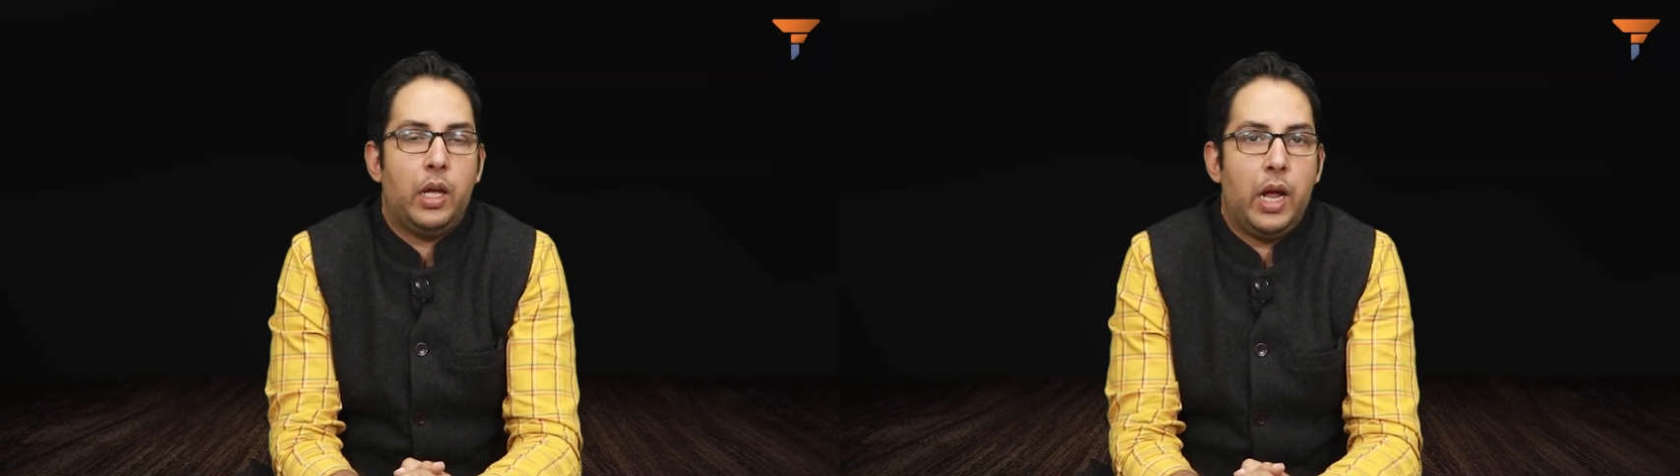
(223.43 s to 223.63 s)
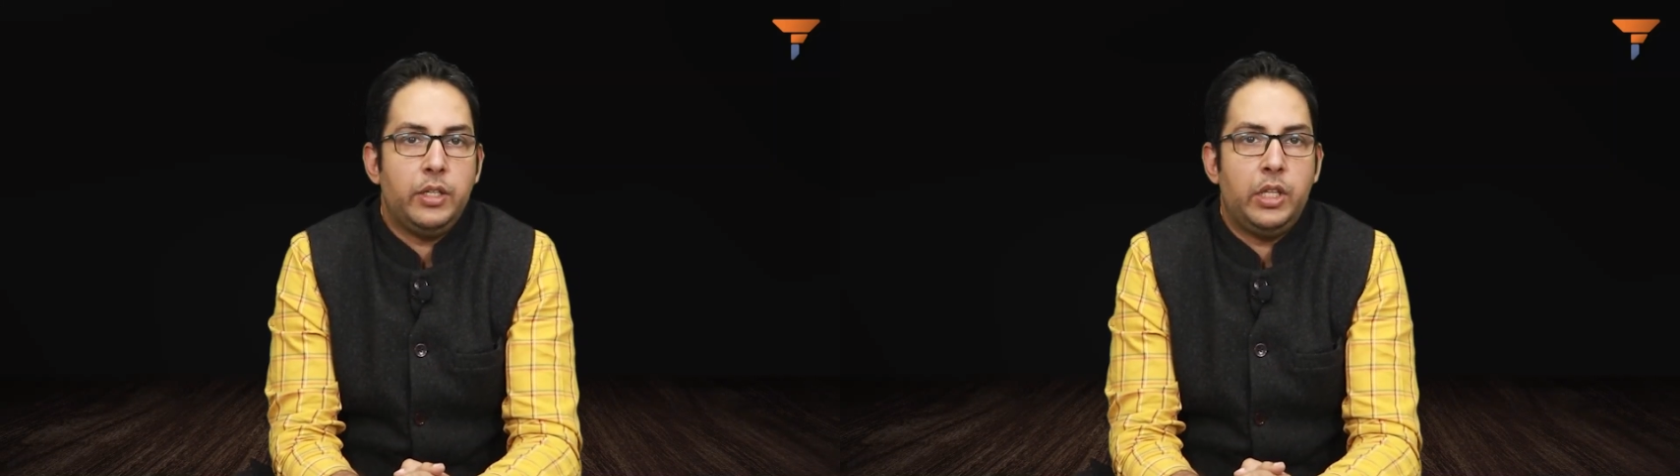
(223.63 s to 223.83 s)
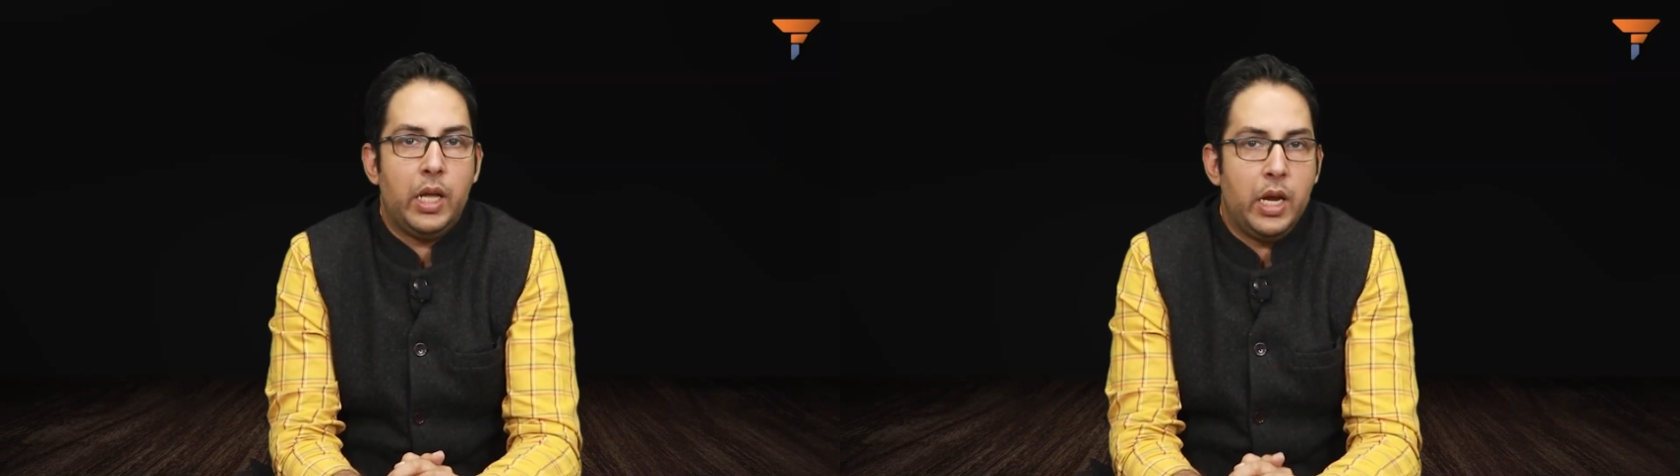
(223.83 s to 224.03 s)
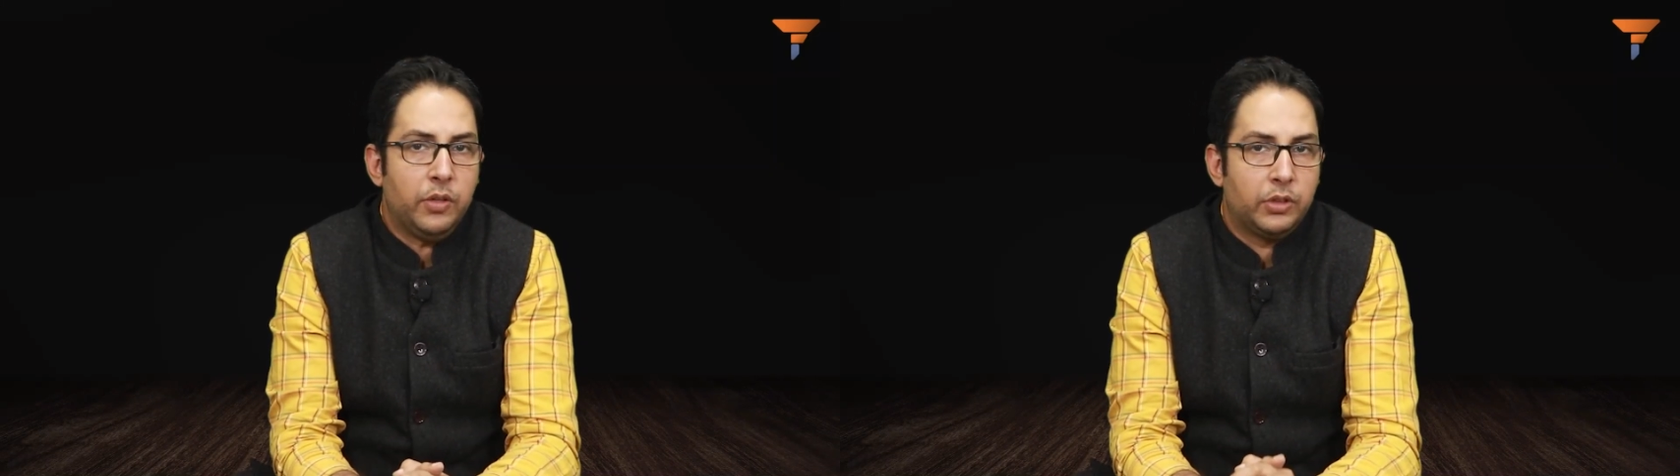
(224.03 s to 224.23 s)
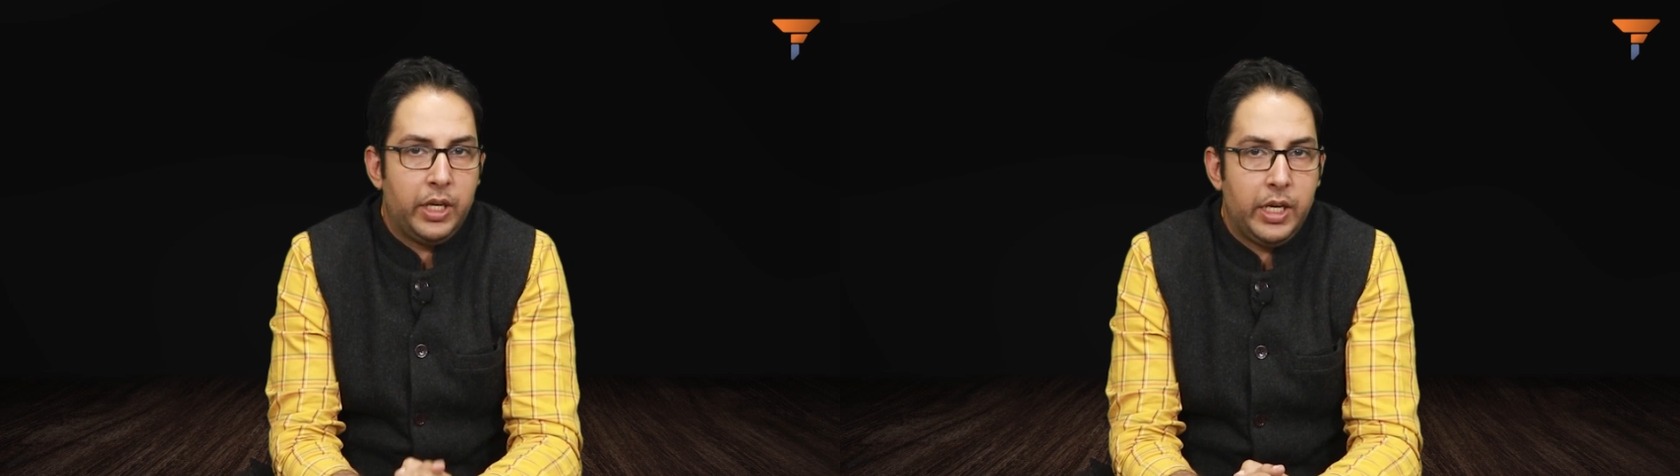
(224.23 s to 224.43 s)
At the
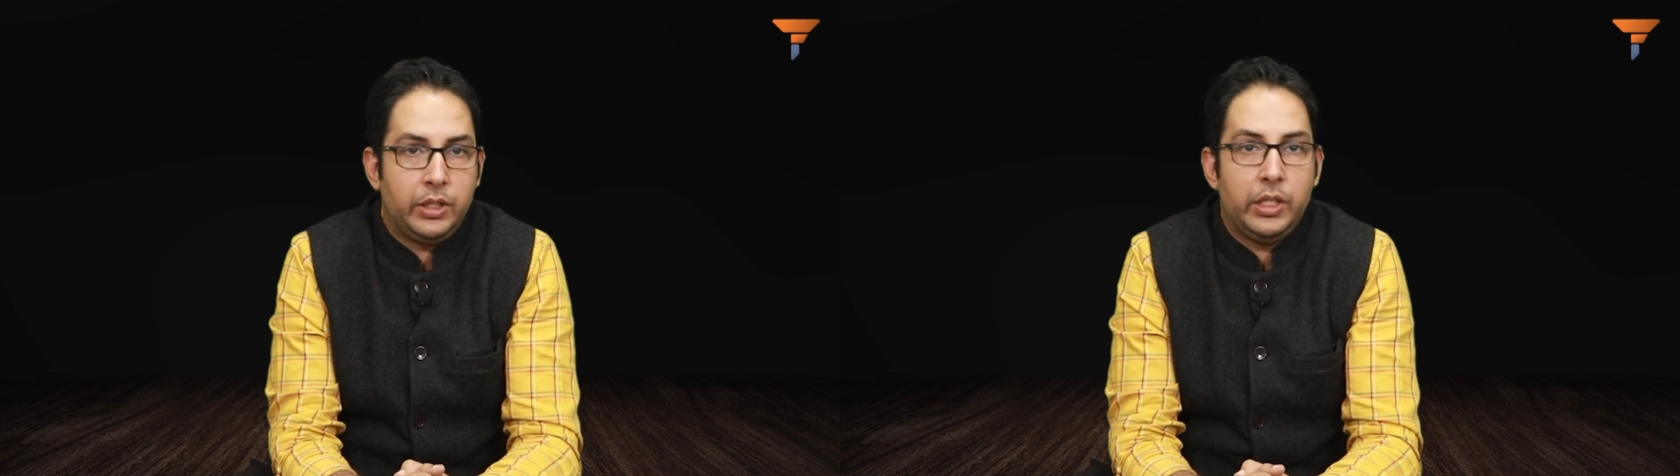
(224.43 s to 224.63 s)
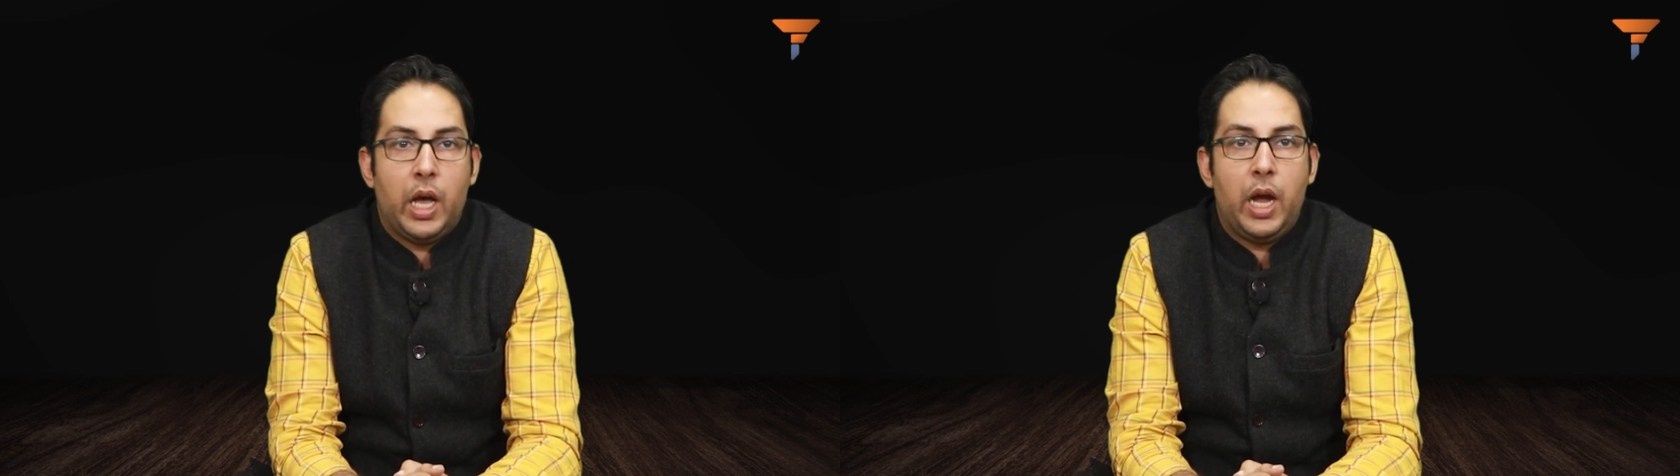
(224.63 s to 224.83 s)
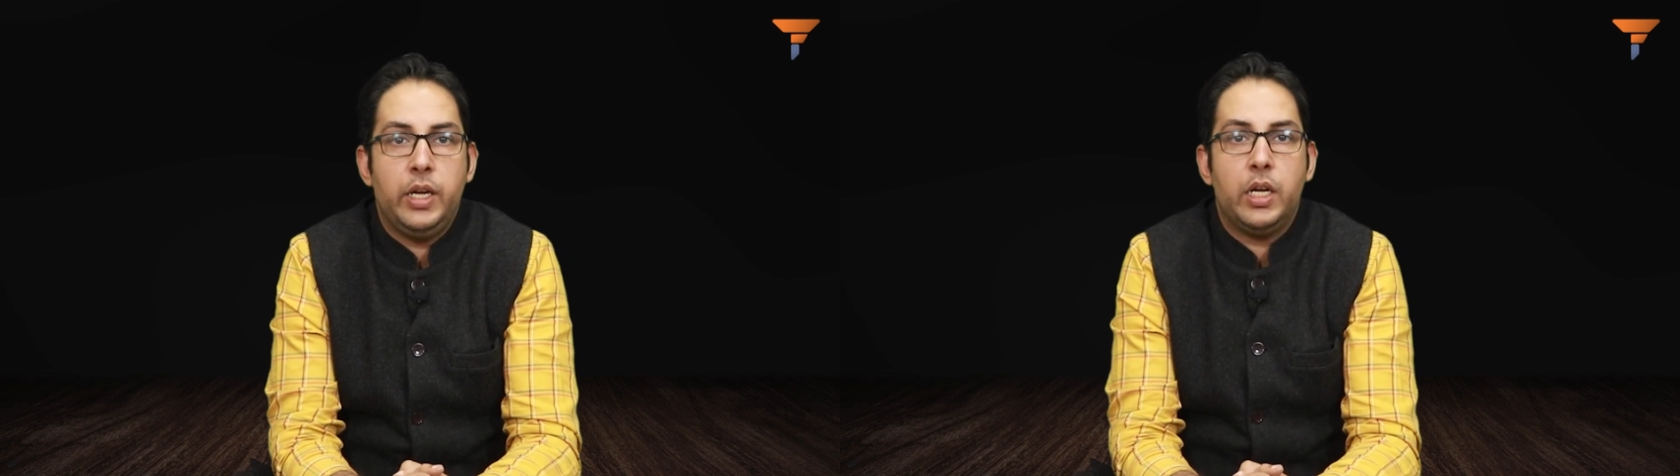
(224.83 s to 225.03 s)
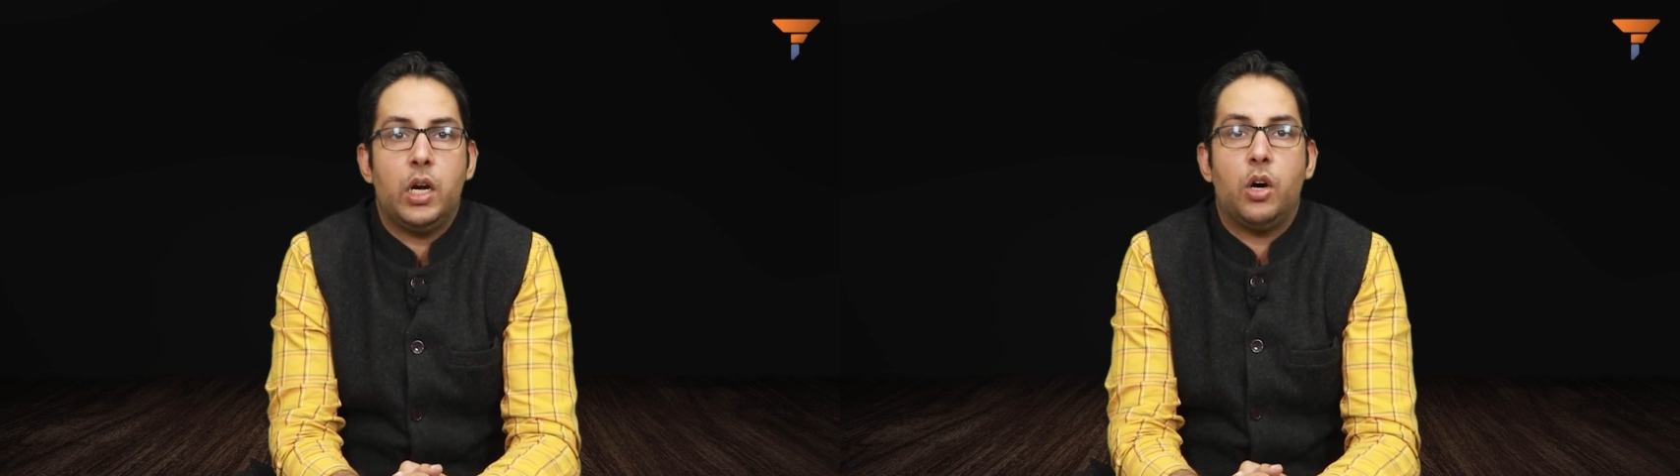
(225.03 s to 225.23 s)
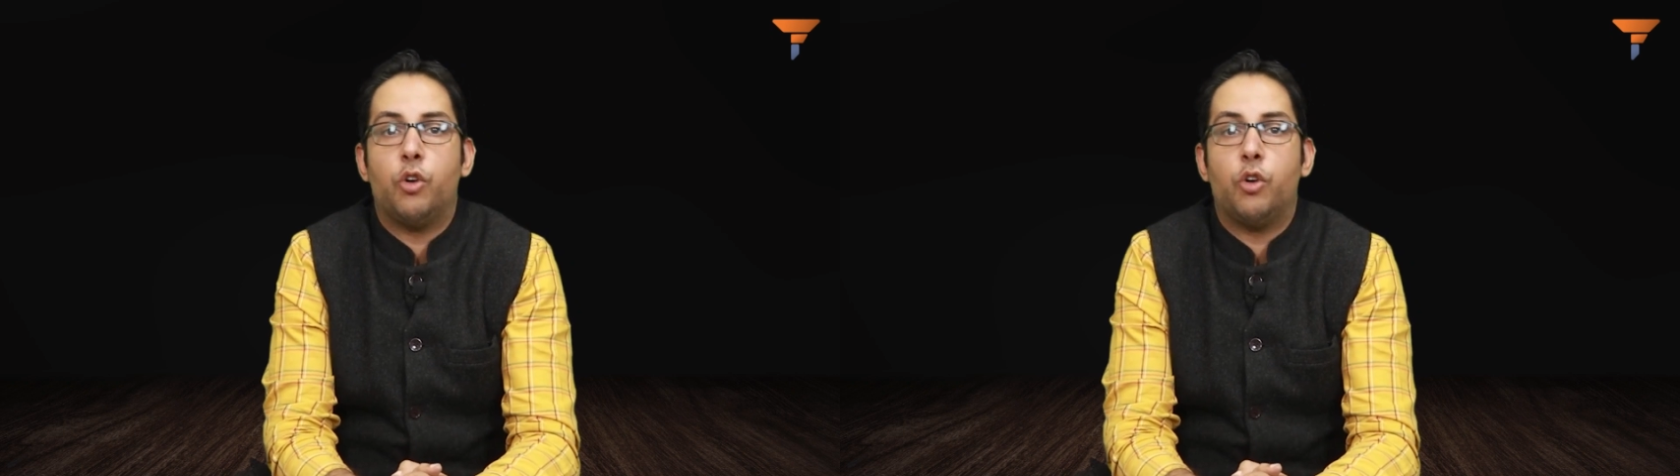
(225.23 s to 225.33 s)
end of the day, the idea